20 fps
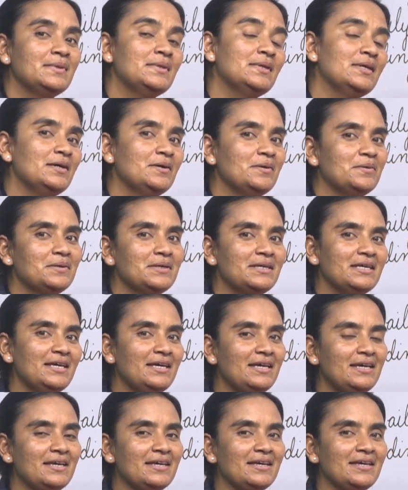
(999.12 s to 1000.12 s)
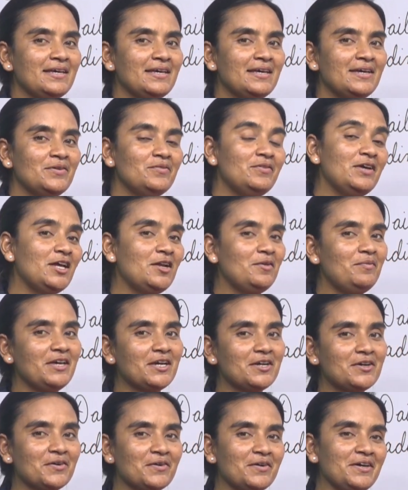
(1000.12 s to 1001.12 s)
Okay, we'll be
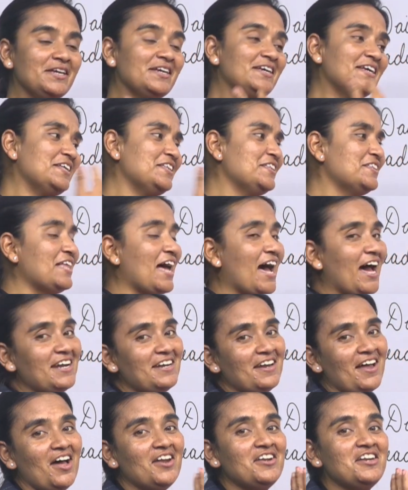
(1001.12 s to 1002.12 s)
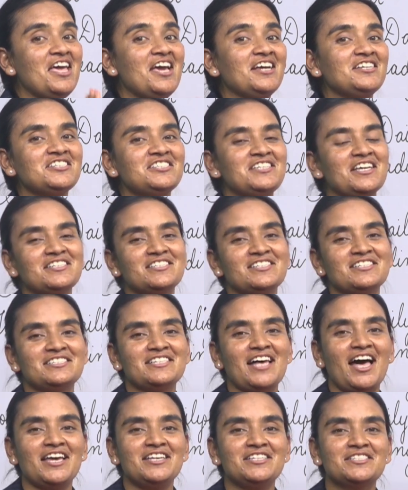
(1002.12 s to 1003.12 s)
going in that next
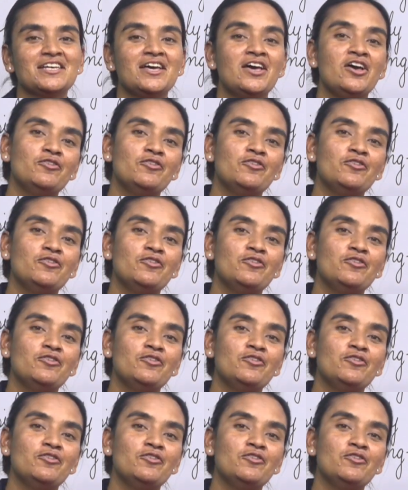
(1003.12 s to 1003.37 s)
exercise